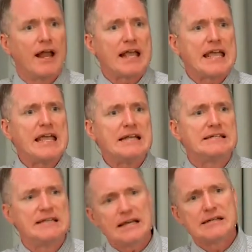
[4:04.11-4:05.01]
that he
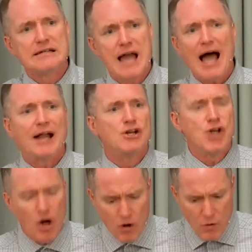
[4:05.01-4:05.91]
did not
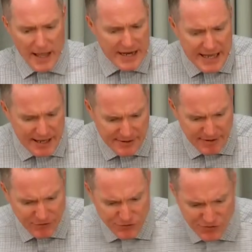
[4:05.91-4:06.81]
know. He had
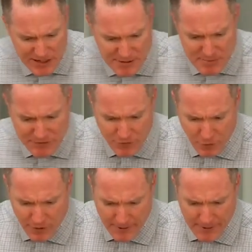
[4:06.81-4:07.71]
never seen
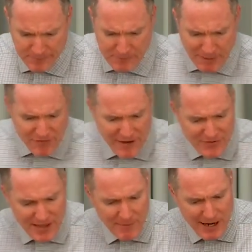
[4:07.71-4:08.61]
before. By
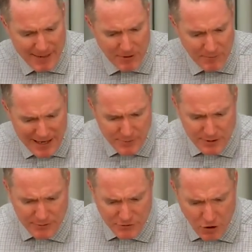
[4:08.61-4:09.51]
faith, Abraham obeyed
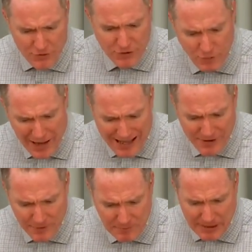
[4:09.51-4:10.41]
when he was called to go out
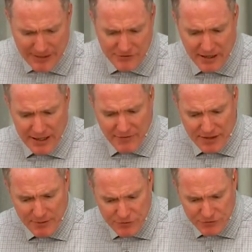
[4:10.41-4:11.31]
of the place
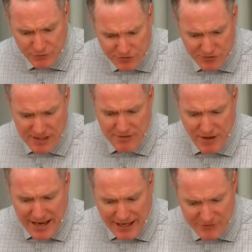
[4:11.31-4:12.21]
that he was to
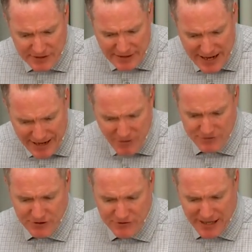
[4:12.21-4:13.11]
receive as an
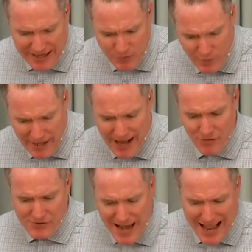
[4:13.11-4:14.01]
inheritance, and he went
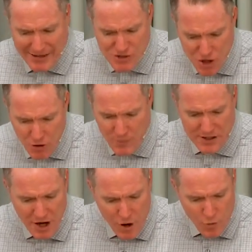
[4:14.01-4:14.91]
out not
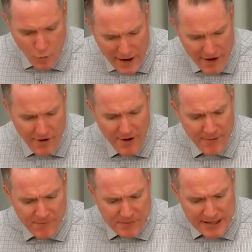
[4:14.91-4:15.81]
knowing where
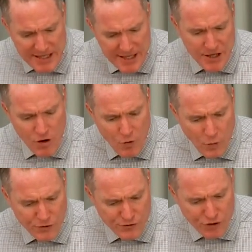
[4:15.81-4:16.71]
he
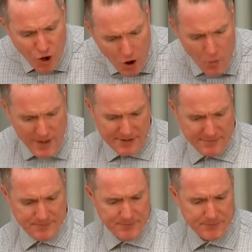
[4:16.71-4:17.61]
was
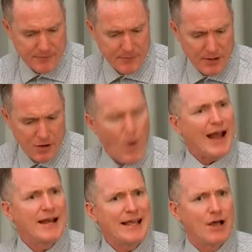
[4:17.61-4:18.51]
going.
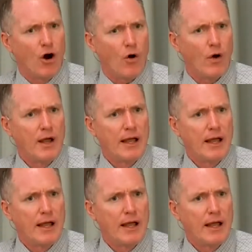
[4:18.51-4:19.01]
Why did he go?